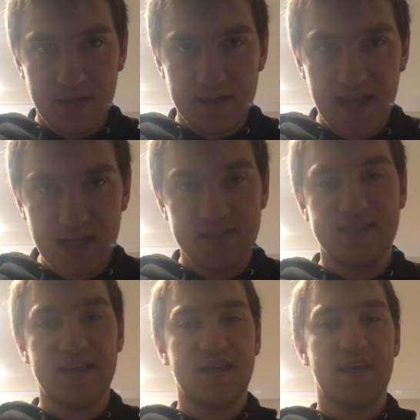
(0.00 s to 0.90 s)
that you
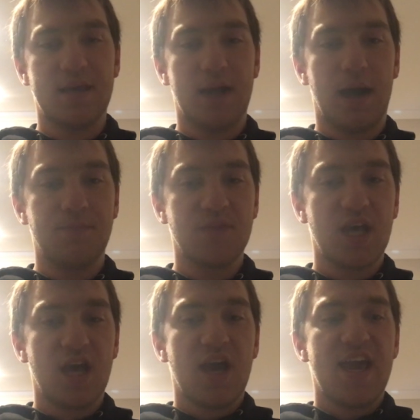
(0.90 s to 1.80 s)
see here,
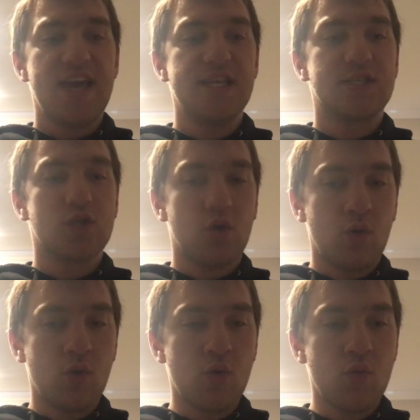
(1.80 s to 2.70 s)
it's
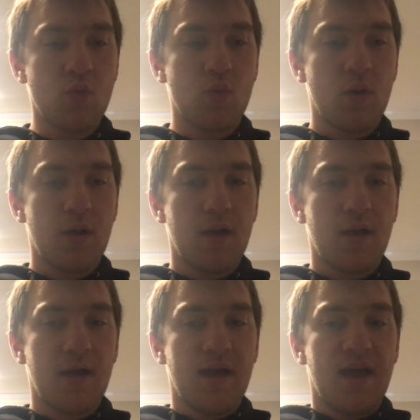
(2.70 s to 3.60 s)
all
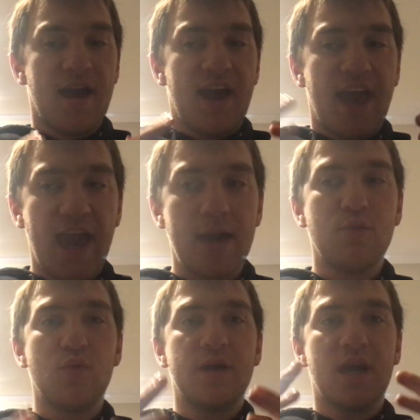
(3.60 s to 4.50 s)

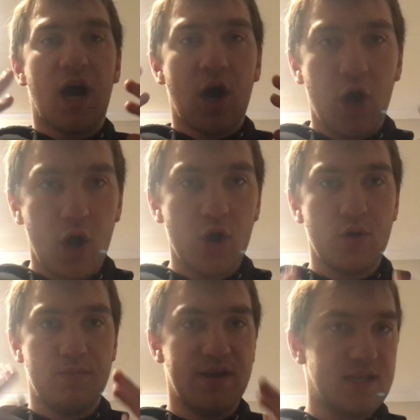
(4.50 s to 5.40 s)
hammering a
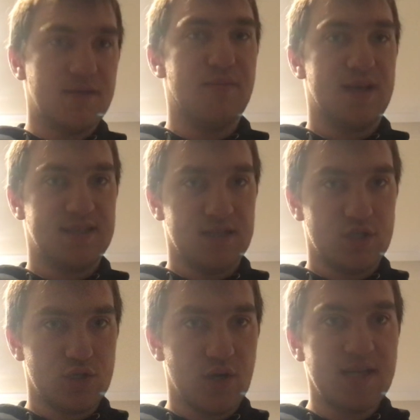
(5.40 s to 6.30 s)
home in the
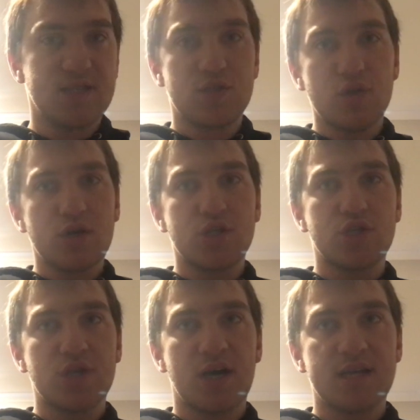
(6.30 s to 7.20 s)
message. You know, it's not
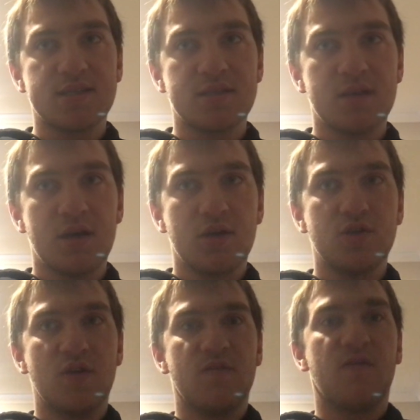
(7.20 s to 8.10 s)
just, you
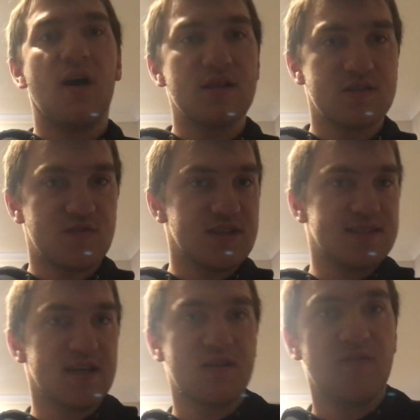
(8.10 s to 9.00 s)
know, violence for the
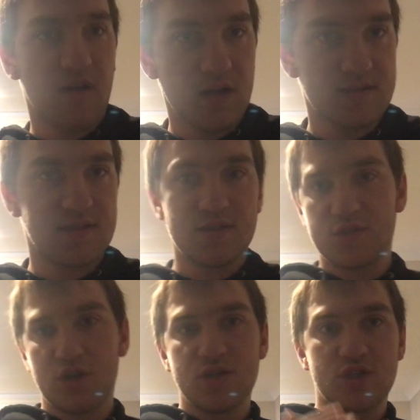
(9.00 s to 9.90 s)
sake of violence. It's
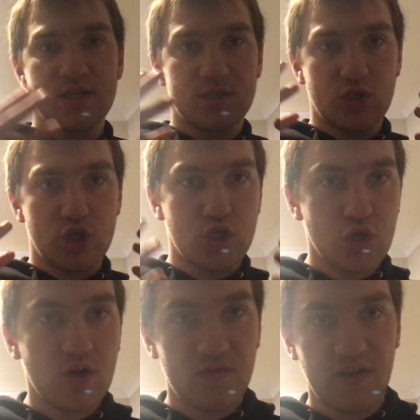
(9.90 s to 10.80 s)
not just, you know,
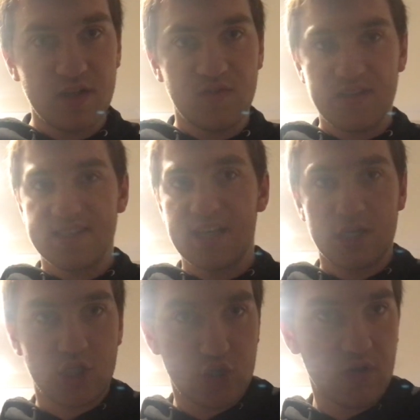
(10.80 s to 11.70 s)
shock value for the sake
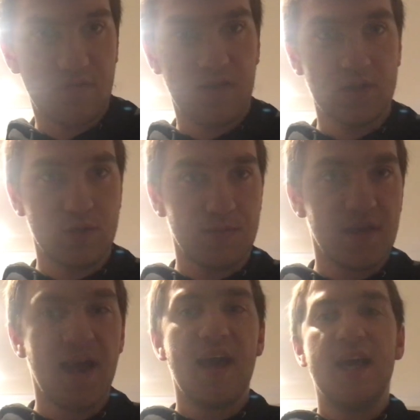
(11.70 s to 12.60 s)
of shock value.
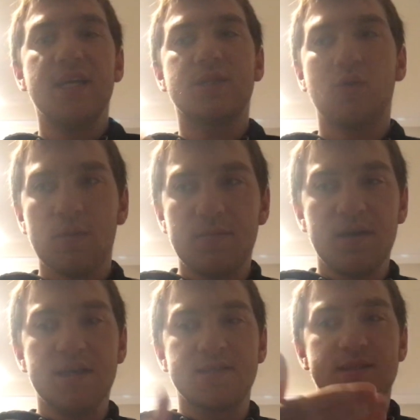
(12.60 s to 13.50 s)

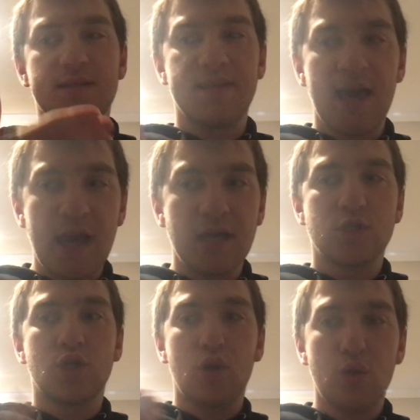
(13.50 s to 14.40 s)
It's there
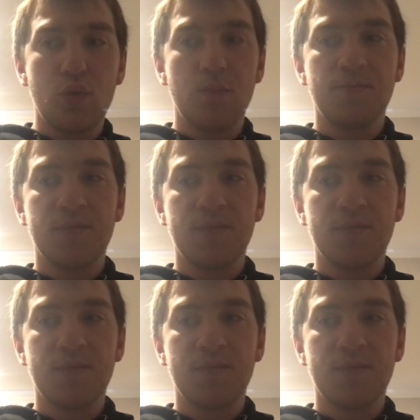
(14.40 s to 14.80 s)
to